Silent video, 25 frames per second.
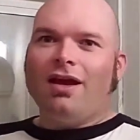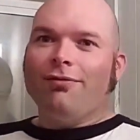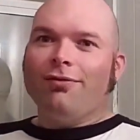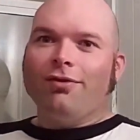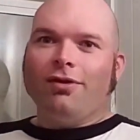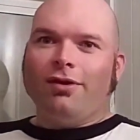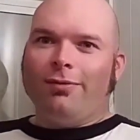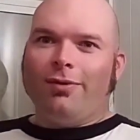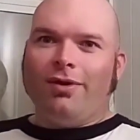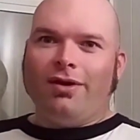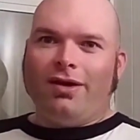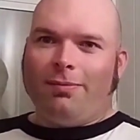I
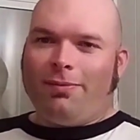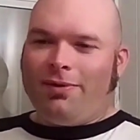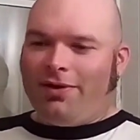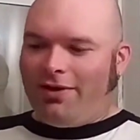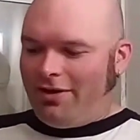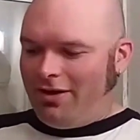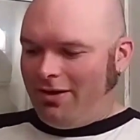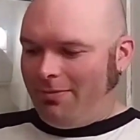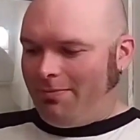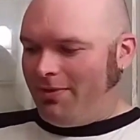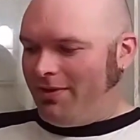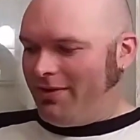really wanted to
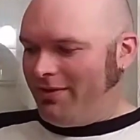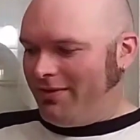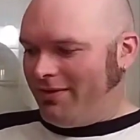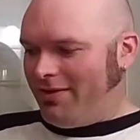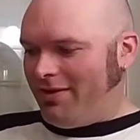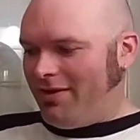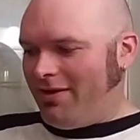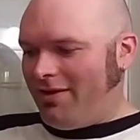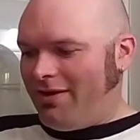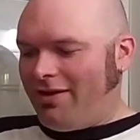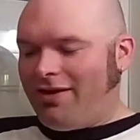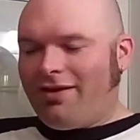pick it up
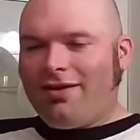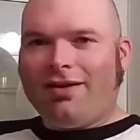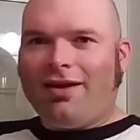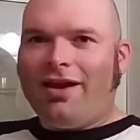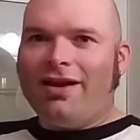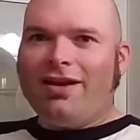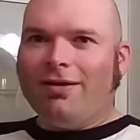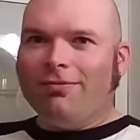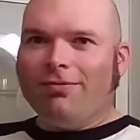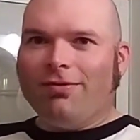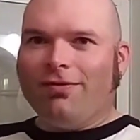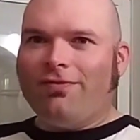because
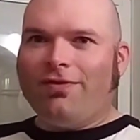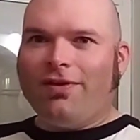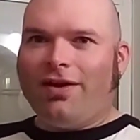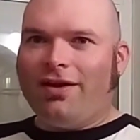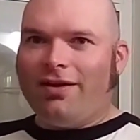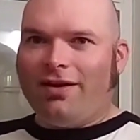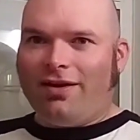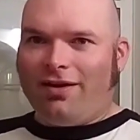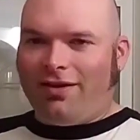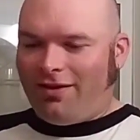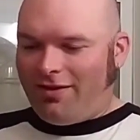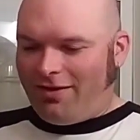I never
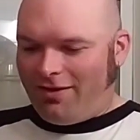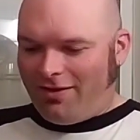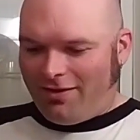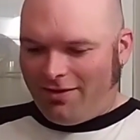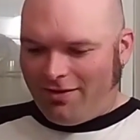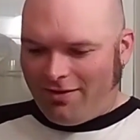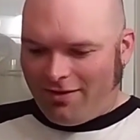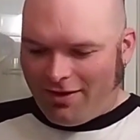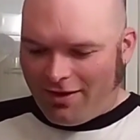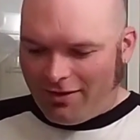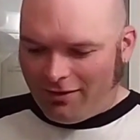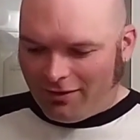find any.
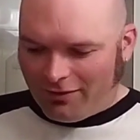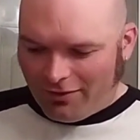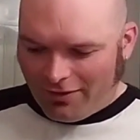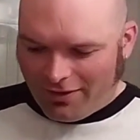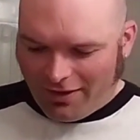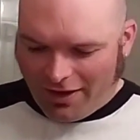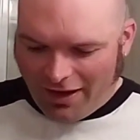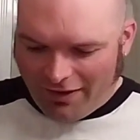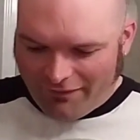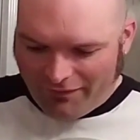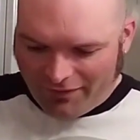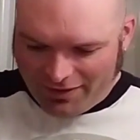I
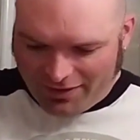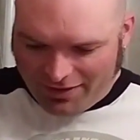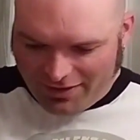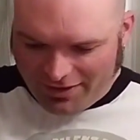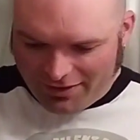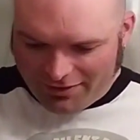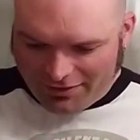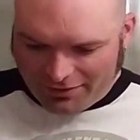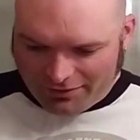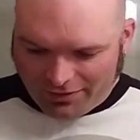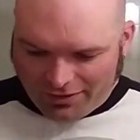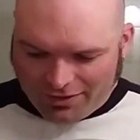haven't
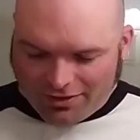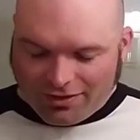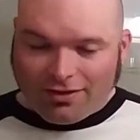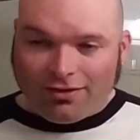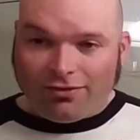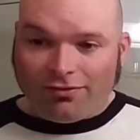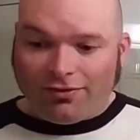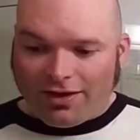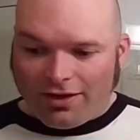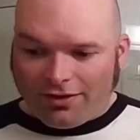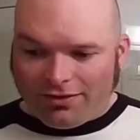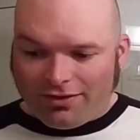gotten to
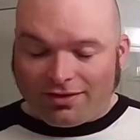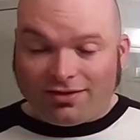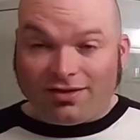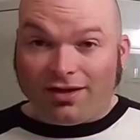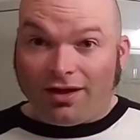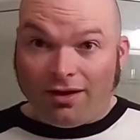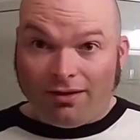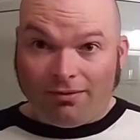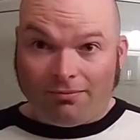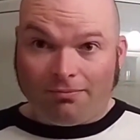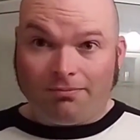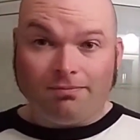look around
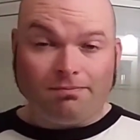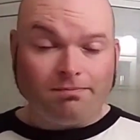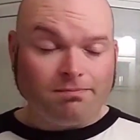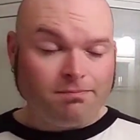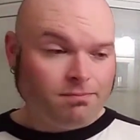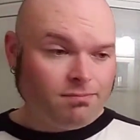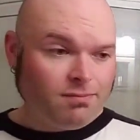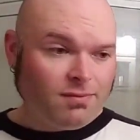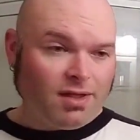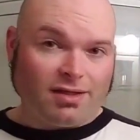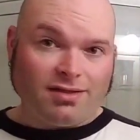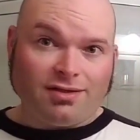
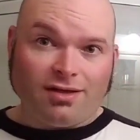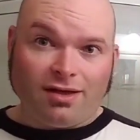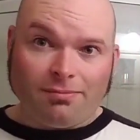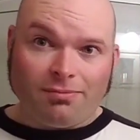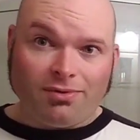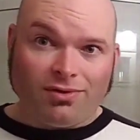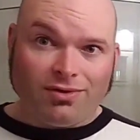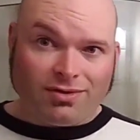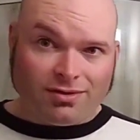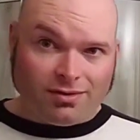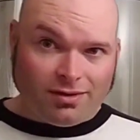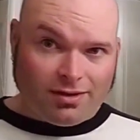a
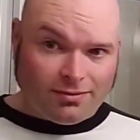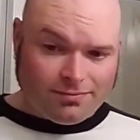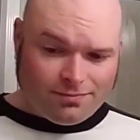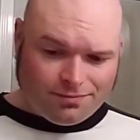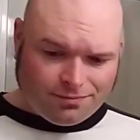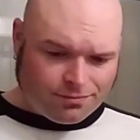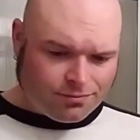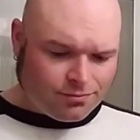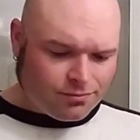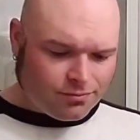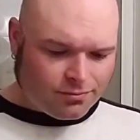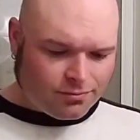ton personally